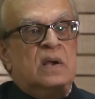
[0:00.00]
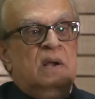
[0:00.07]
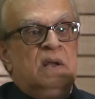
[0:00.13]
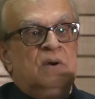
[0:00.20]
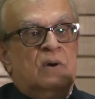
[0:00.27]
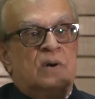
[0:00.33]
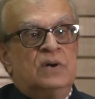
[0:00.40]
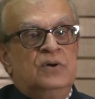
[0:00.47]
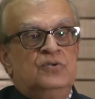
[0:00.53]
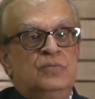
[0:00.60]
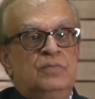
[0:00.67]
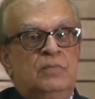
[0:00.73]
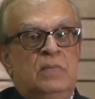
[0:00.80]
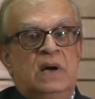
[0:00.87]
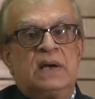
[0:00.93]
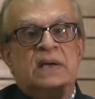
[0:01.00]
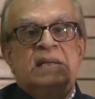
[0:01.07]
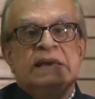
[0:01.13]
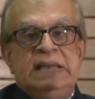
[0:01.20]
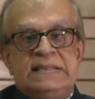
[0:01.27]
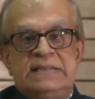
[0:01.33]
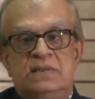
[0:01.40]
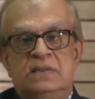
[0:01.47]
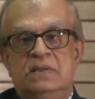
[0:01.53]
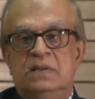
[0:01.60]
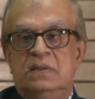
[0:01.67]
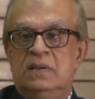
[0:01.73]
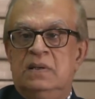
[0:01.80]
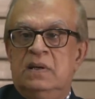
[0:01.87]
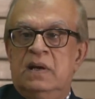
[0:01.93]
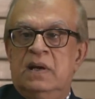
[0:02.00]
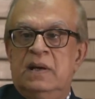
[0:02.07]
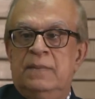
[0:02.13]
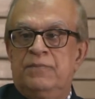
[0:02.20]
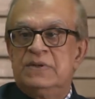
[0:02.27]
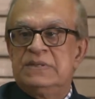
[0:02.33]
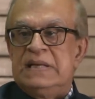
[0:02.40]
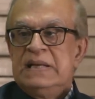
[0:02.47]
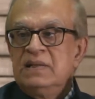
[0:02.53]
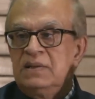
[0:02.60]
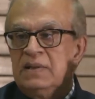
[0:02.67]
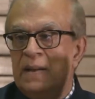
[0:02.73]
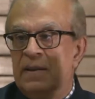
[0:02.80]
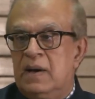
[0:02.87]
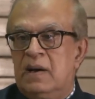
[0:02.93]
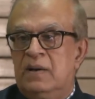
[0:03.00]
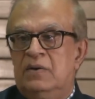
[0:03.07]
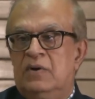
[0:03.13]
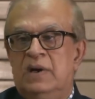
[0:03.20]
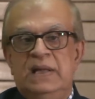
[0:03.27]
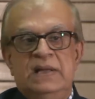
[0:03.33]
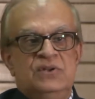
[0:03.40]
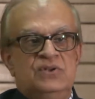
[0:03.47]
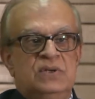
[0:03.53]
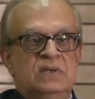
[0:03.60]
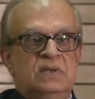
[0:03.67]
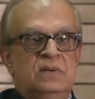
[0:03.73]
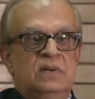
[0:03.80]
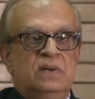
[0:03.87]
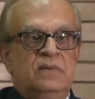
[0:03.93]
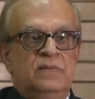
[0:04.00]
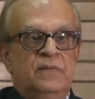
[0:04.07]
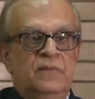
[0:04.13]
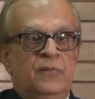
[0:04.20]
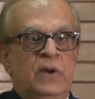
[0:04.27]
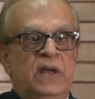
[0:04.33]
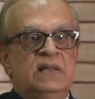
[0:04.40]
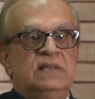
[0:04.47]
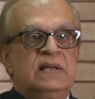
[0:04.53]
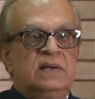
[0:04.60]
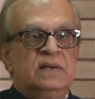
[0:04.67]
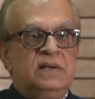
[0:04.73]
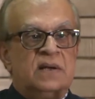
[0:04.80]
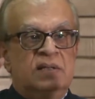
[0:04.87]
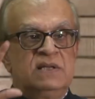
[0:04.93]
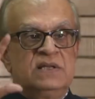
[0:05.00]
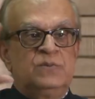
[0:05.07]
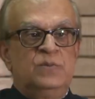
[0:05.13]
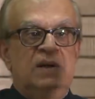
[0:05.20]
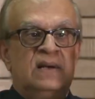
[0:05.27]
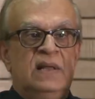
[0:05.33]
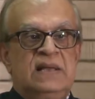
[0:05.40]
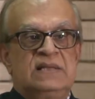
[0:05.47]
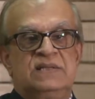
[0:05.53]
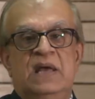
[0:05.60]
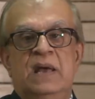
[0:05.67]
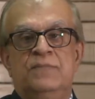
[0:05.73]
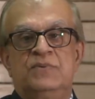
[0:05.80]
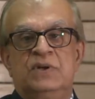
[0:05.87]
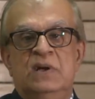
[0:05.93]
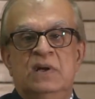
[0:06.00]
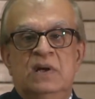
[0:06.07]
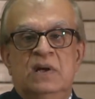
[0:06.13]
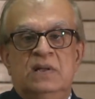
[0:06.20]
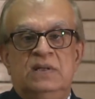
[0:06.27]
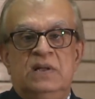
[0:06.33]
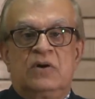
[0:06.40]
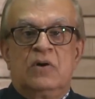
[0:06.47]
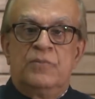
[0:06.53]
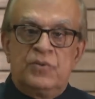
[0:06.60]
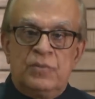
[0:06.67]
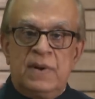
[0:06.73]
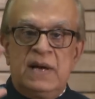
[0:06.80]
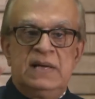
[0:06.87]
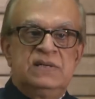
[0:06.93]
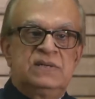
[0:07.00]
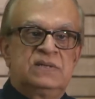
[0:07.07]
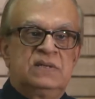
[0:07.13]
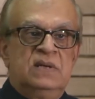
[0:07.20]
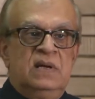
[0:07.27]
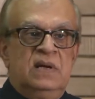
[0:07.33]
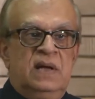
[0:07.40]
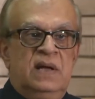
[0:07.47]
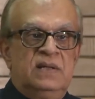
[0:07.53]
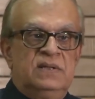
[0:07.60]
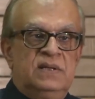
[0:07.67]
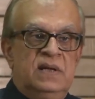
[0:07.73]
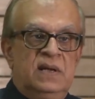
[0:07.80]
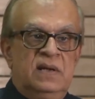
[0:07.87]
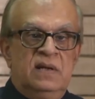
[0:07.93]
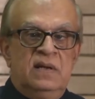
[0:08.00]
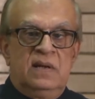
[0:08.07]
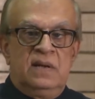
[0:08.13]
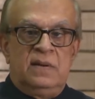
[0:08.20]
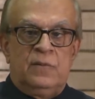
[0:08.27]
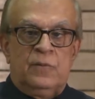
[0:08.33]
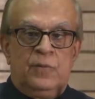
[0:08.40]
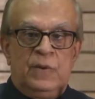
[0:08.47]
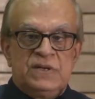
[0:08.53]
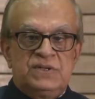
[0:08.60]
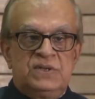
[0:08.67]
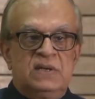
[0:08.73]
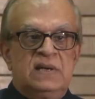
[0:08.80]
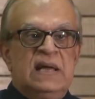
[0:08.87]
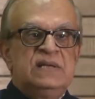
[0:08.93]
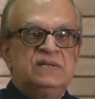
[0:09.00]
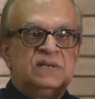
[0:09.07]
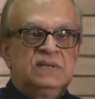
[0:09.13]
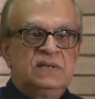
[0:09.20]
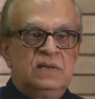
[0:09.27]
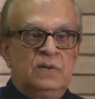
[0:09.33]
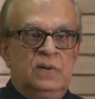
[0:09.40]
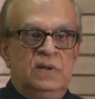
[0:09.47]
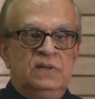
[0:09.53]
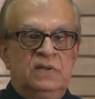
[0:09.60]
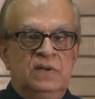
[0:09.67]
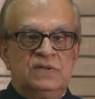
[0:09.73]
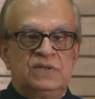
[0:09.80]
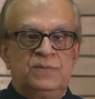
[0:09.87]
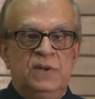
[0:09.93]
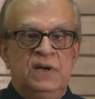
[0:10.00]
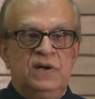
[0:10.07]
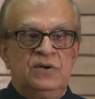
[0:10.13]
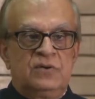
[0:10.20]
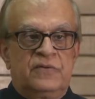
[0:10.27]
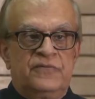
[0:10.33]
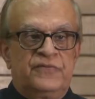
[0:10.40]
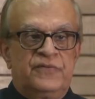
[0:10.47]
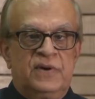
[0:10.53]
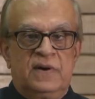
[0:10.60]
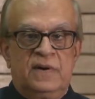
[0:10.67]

in order to market and present our knowledge in a way that the others will accept, they compromise and they westernize it in the spirit of,